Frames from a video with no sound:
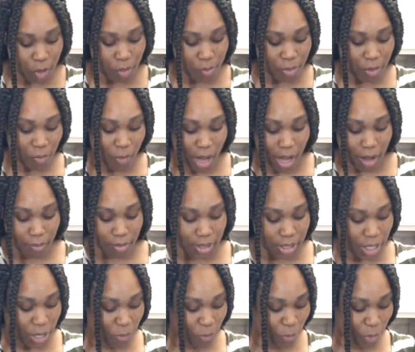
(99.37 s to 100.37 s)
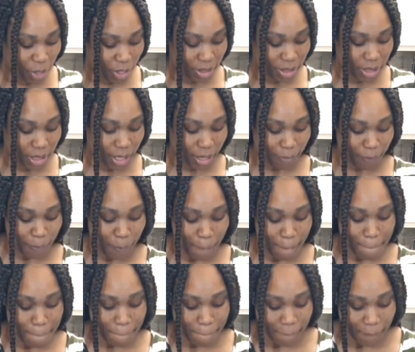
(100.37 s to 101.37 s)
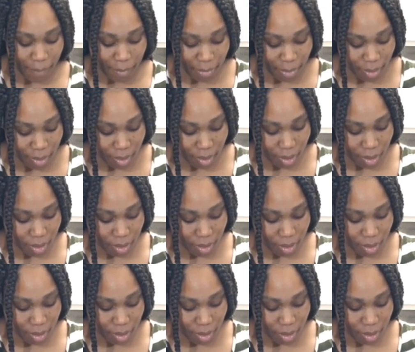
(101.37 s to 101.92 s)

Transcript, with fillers: me. It was already, skinned, but it was whole.